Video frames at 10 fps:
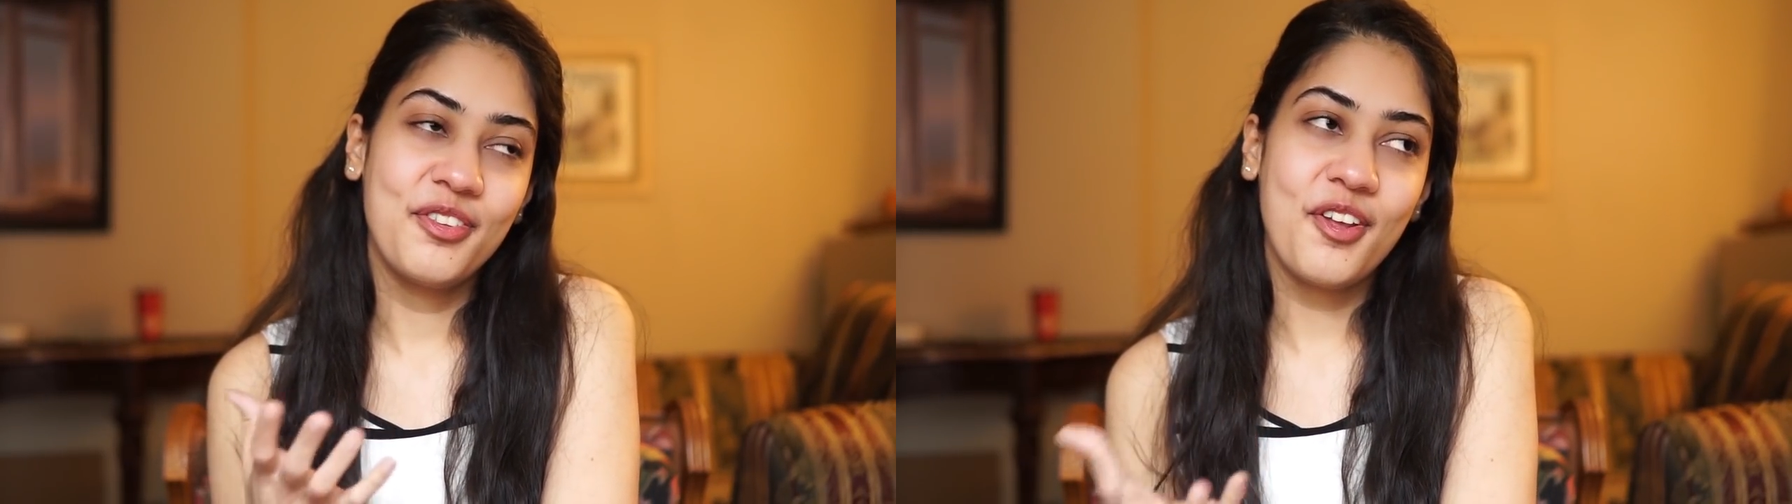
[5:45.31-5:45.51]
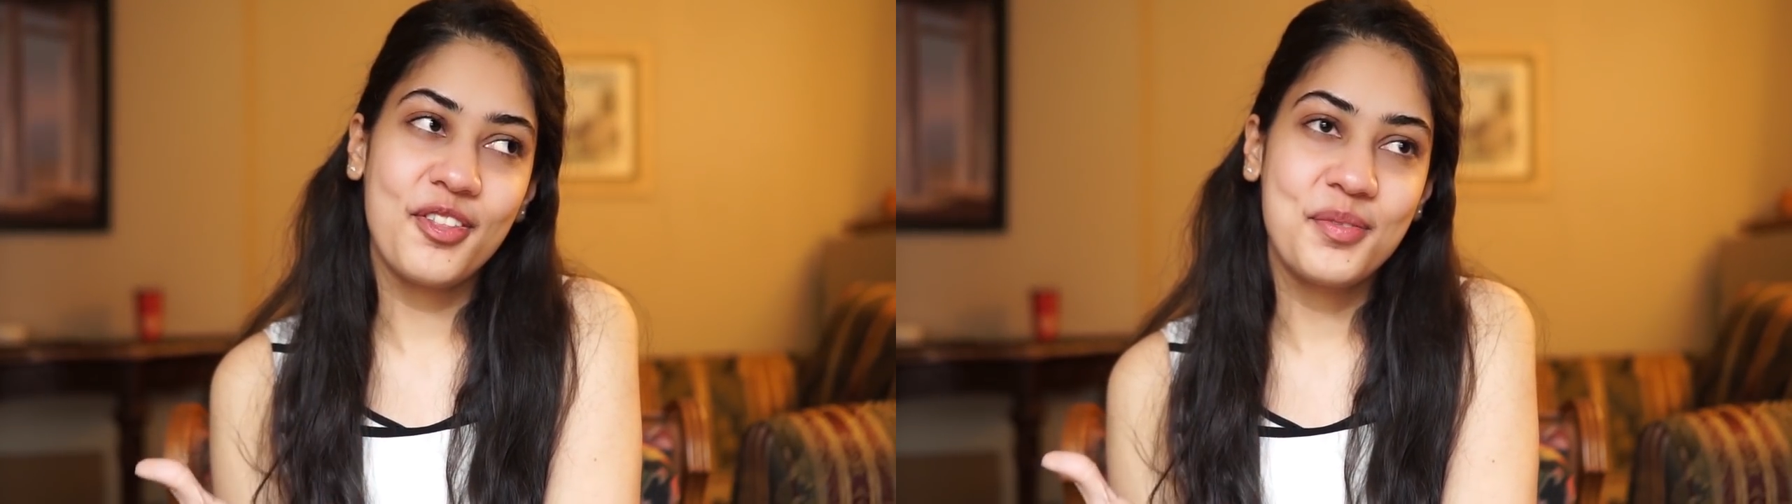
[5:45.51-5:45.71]

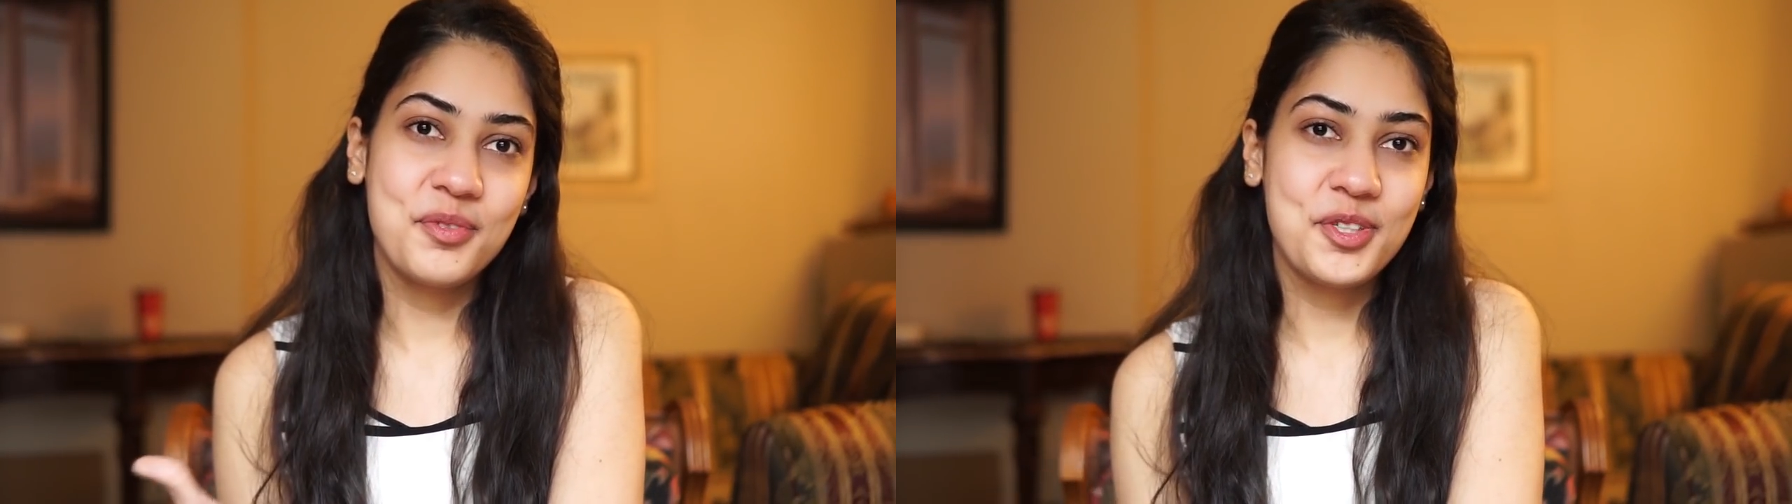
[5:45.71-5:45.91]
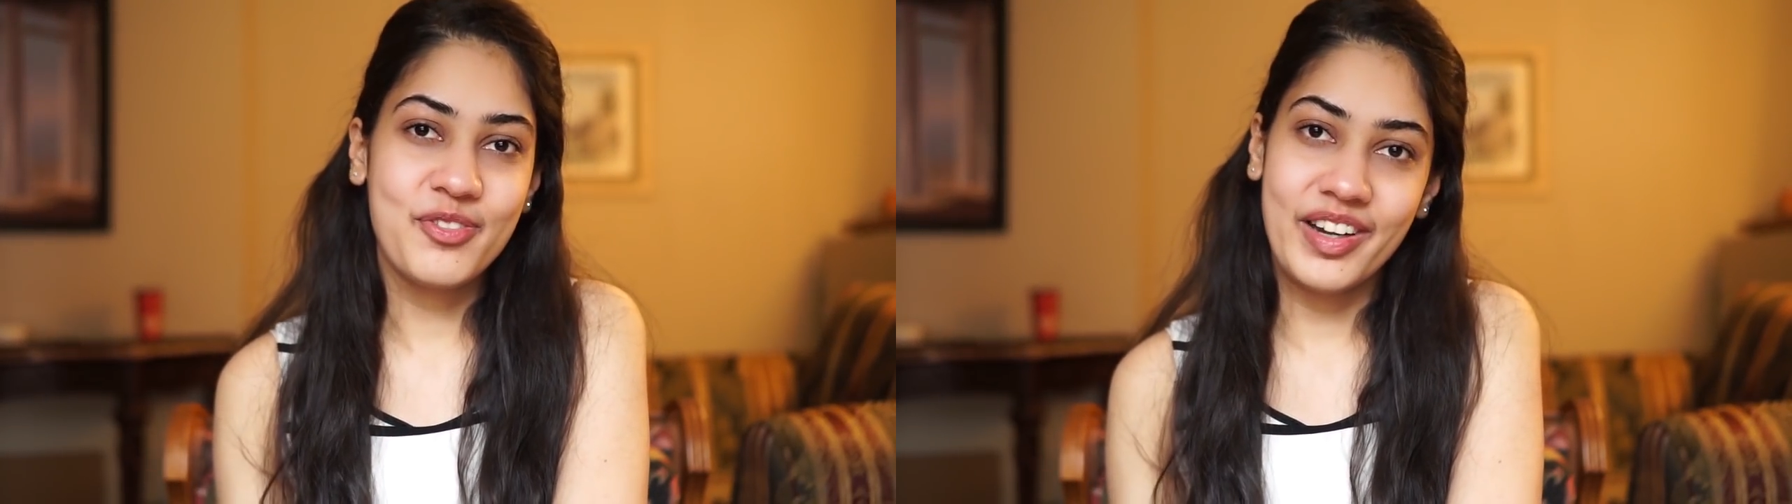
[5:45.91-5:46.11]
not the
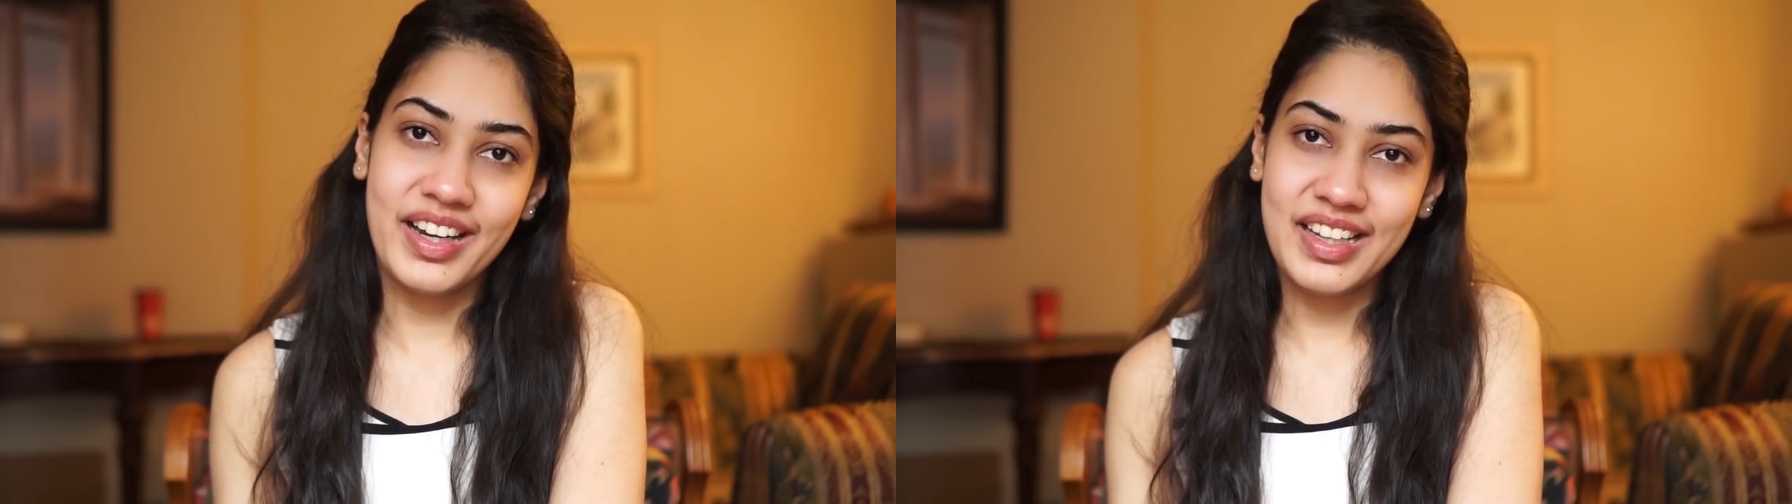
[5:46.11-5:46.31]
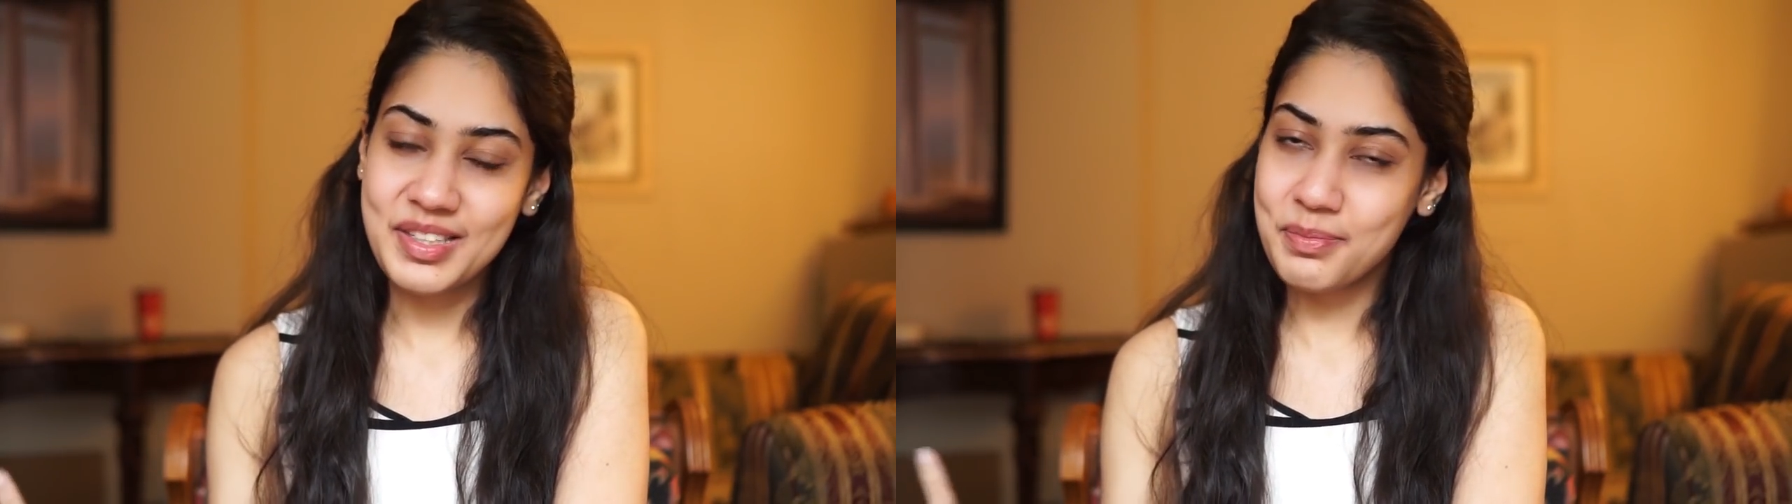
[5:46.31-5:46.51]
most
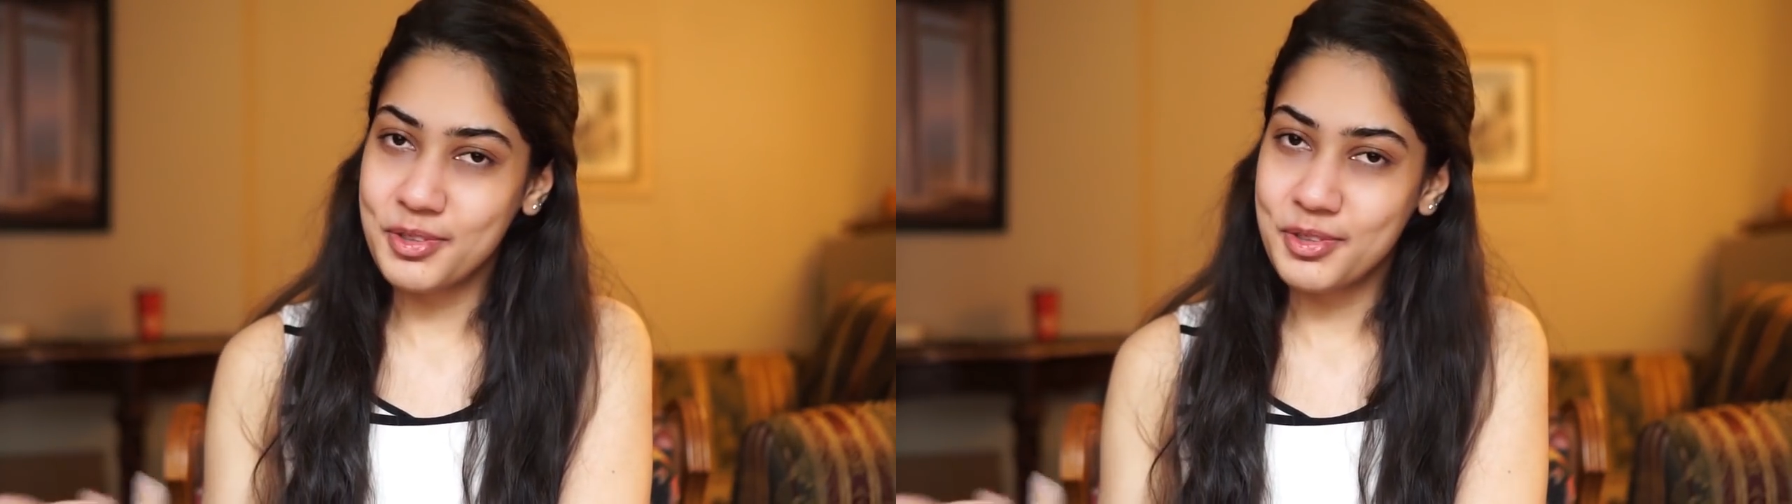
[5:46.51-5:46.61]
friendliest